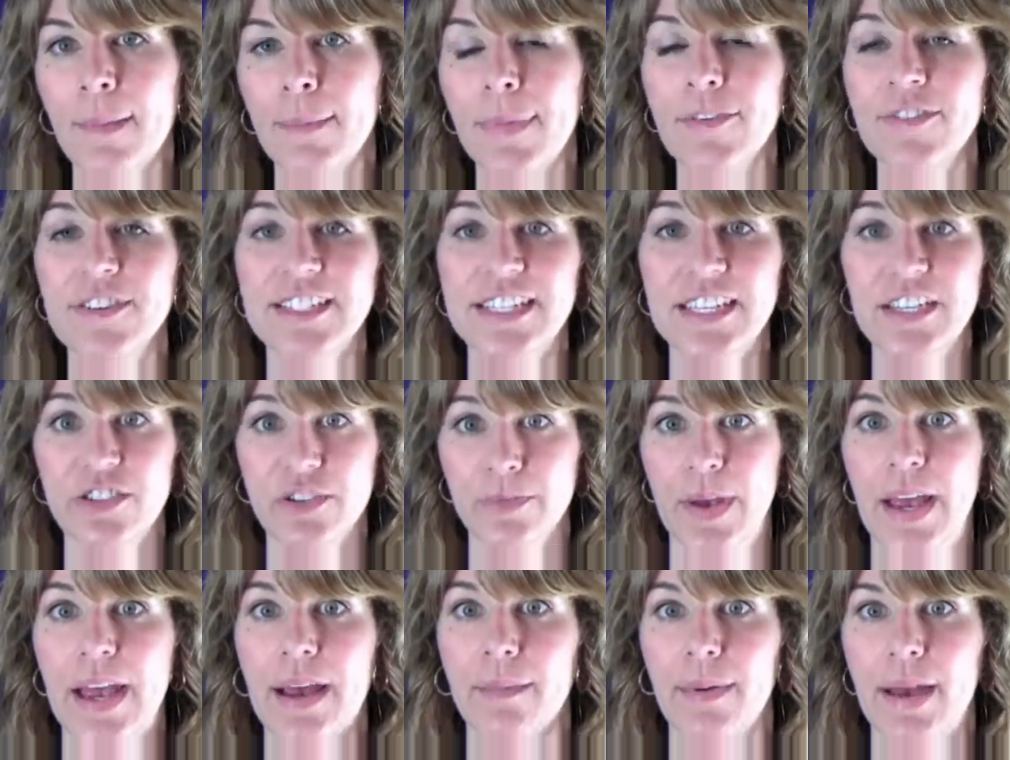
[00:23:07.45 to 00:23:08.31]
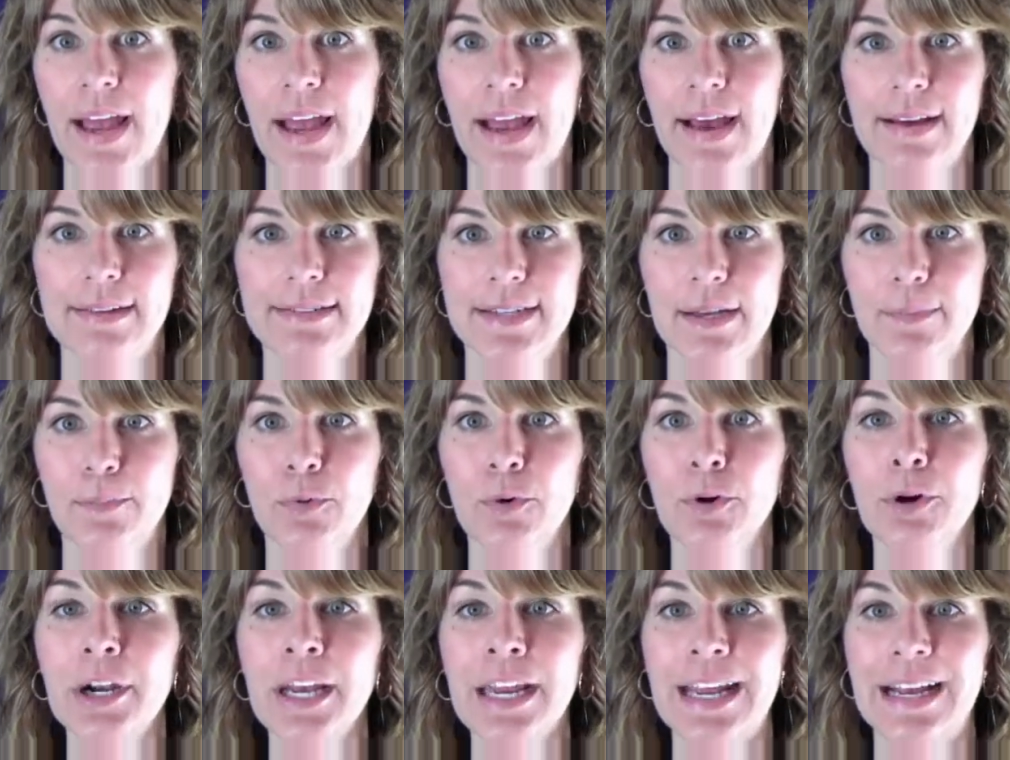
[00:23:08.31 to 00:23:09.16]
Bevacizumab has a
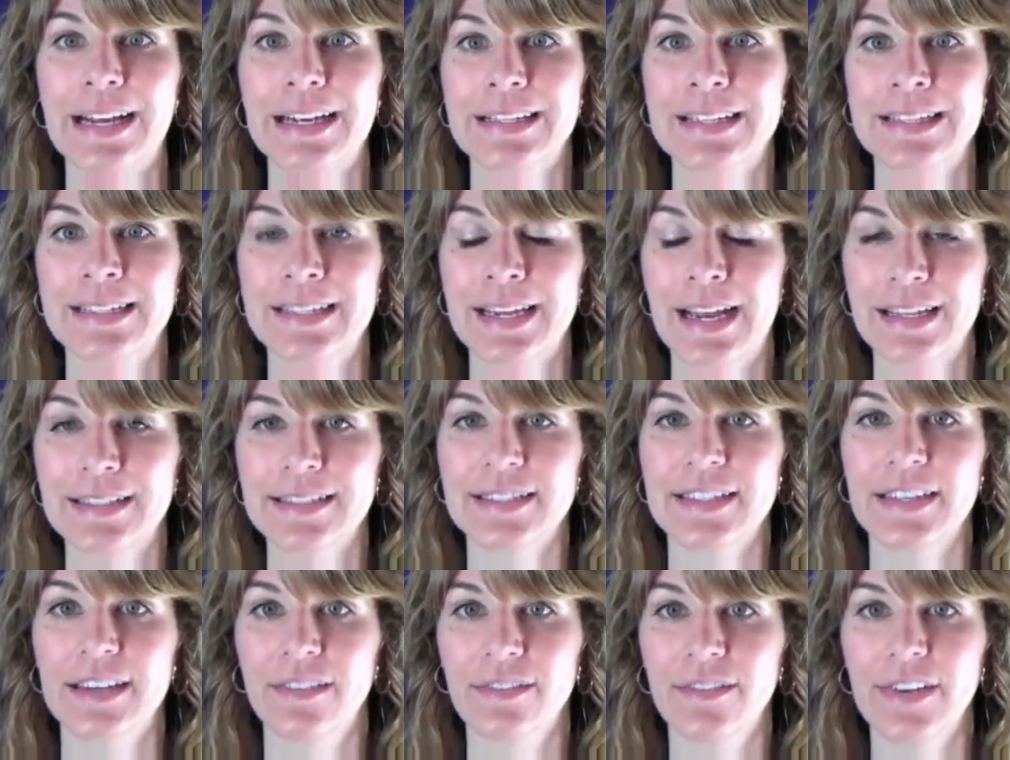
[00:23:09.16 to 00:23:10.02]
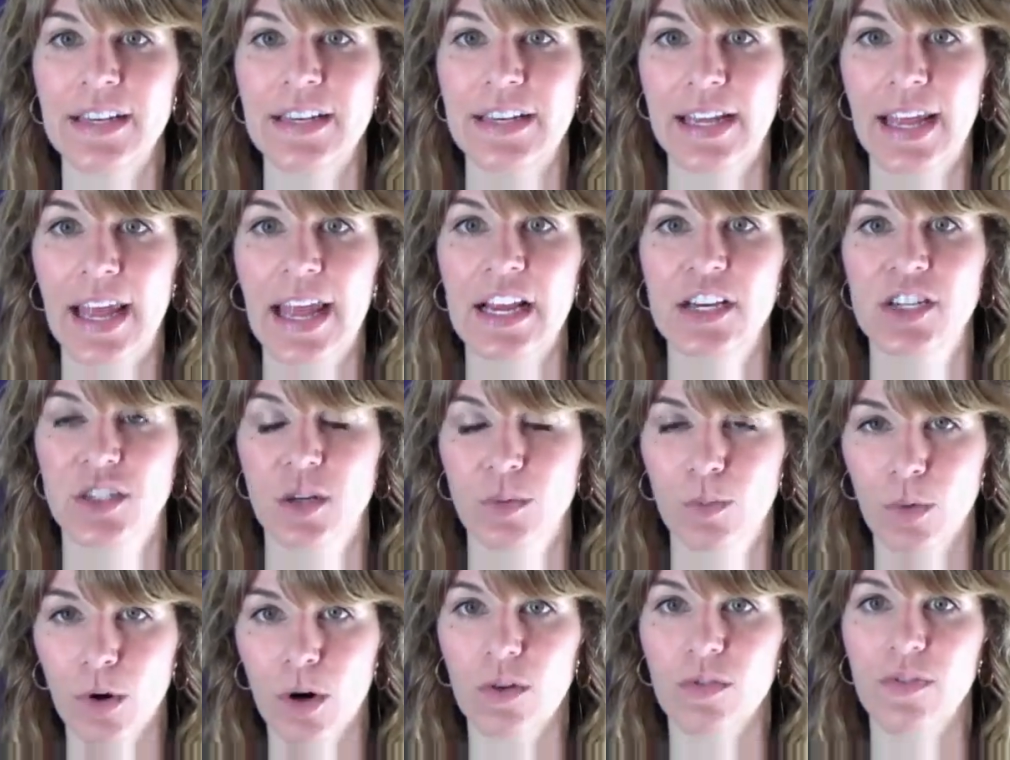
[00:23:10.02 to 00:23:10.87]
pretty extensive
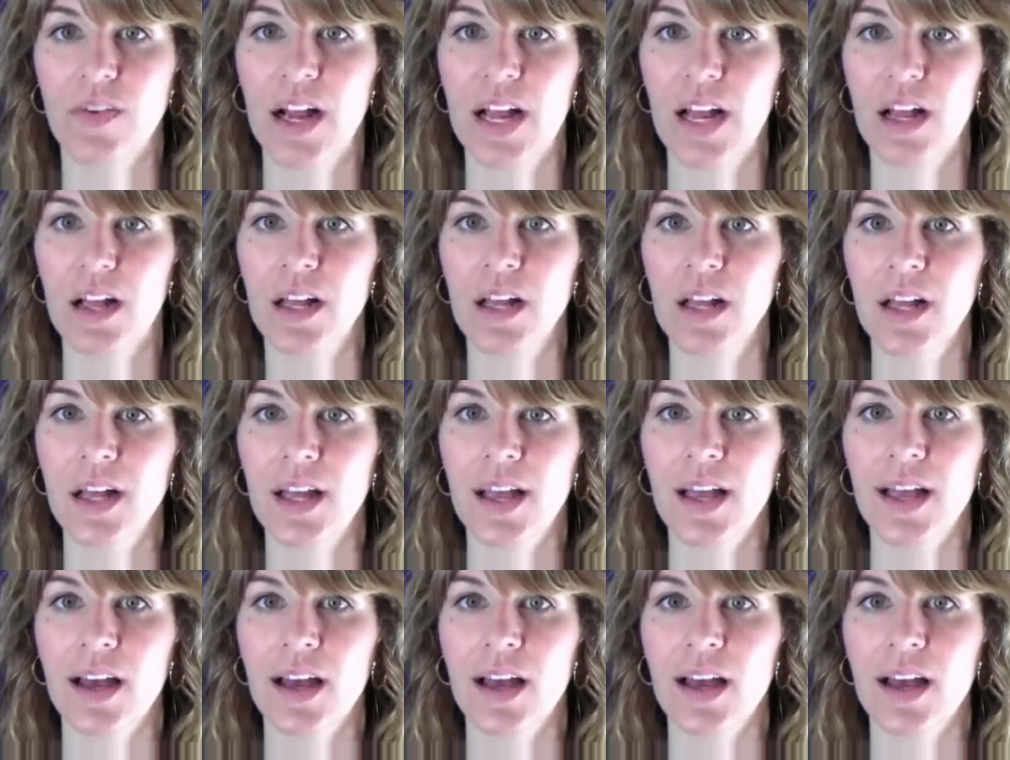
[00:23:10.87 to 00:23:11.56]
indication profile.